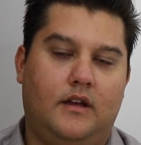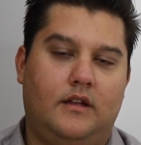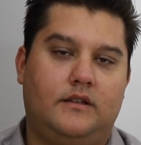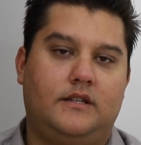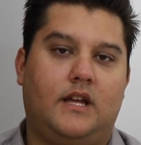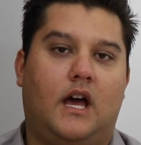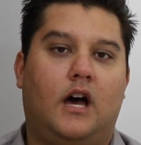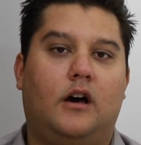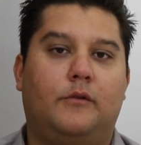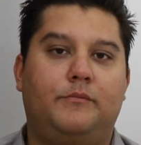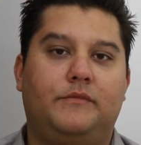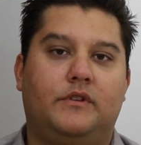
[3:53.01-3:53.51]
to
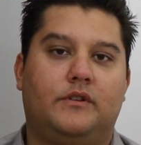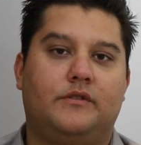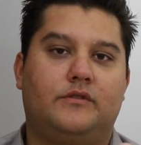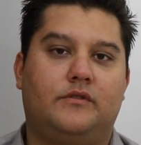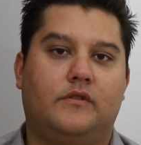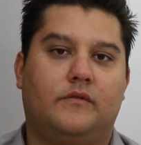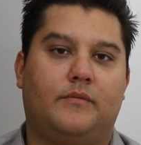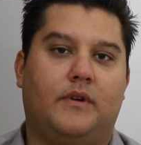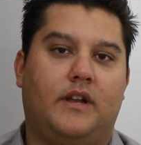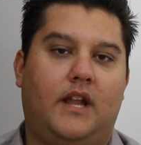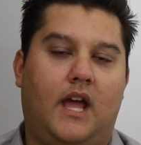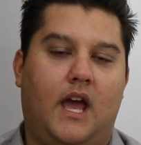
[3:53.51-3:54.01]
help those who
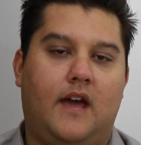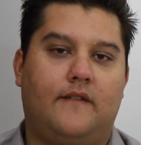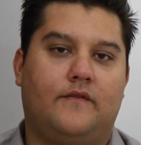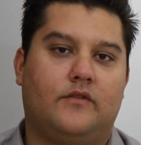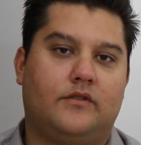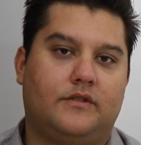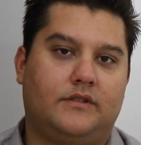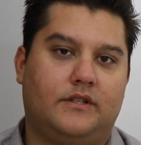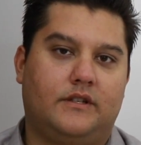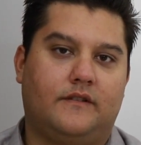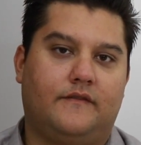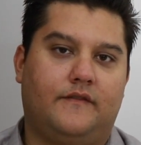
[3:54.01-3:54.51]
have been
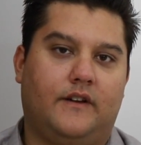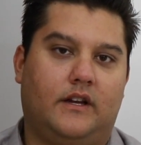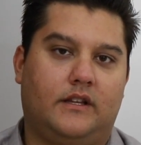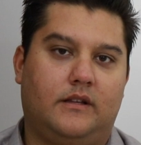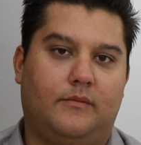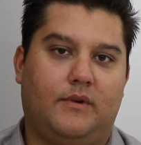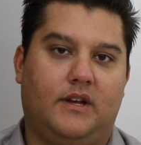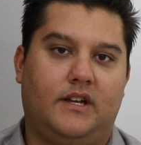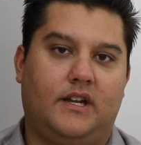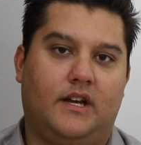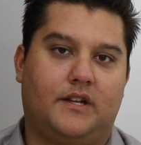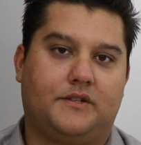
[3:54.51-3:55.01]
adversely affected
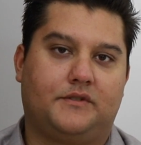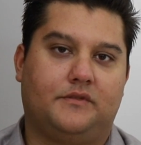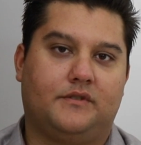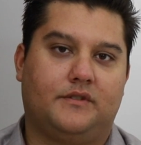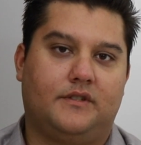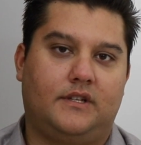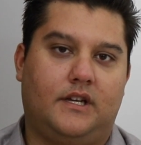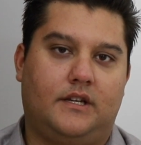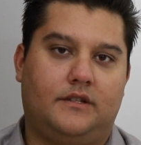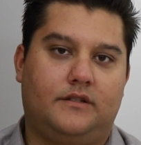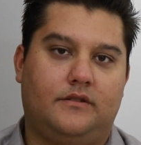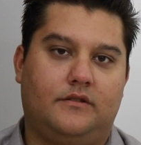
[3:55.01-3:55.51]
by natural
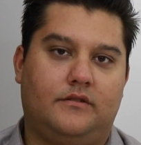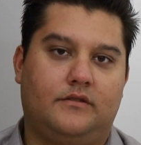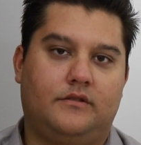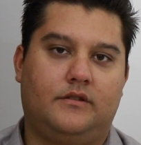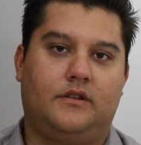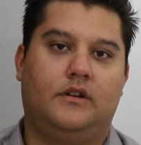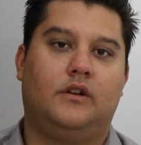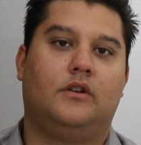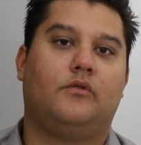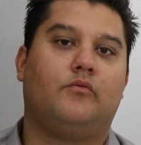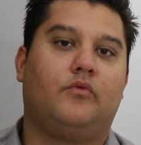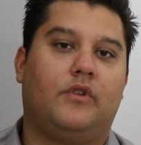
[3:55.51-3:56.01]
disasters
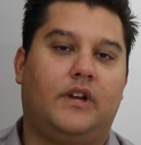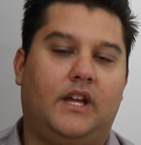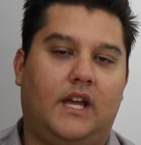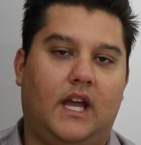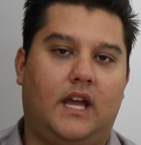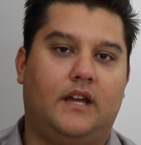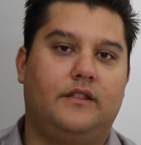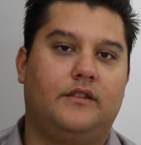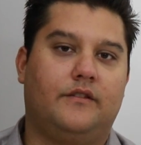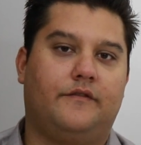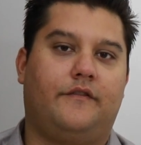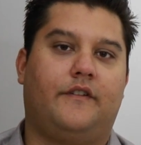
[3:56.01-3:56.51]

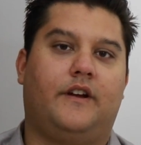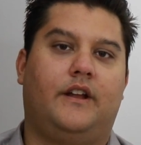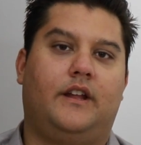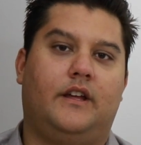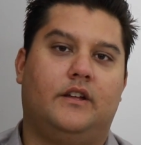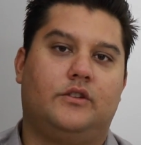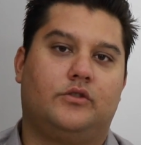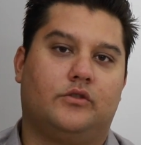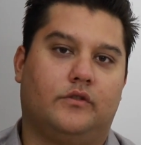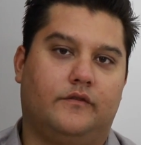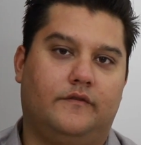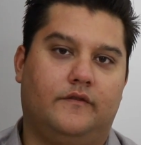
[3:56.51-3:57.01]
regain their
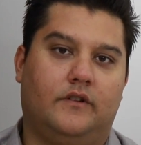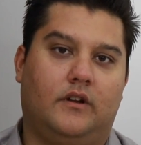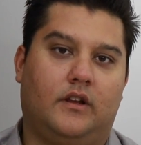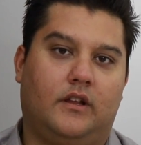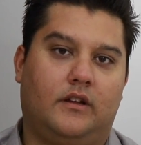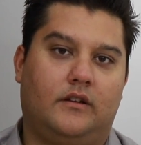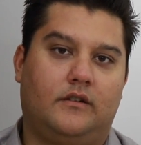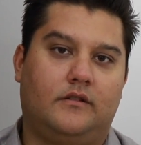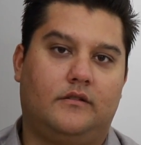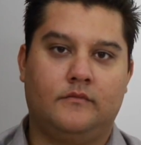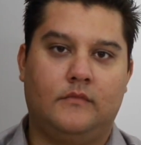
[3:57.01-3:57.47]
financial footing.